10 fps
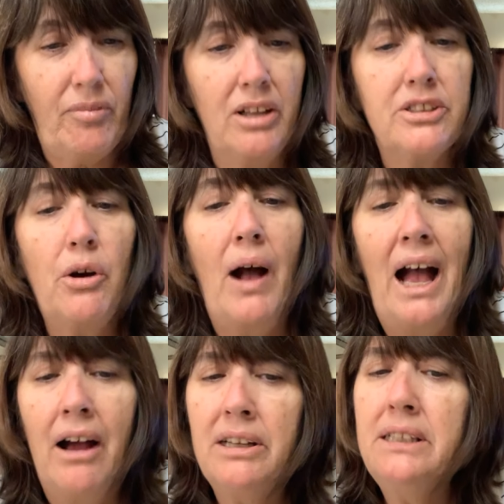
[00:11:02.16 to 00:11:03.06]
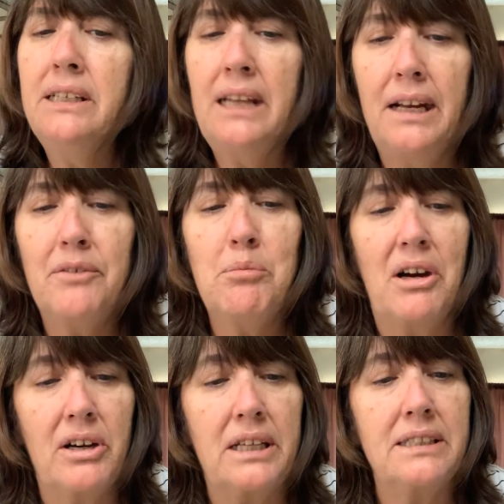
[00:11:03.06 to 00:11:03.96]
So how did the Native
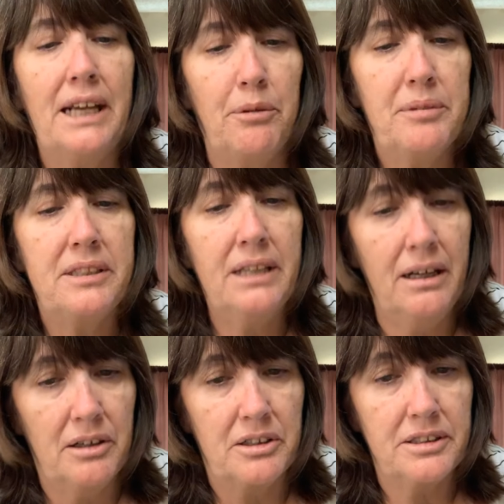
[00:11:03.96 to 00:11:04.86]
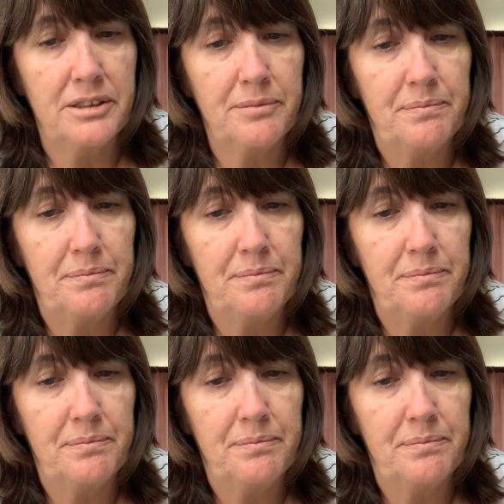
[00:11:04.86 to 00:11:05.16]
Americans help the settlers?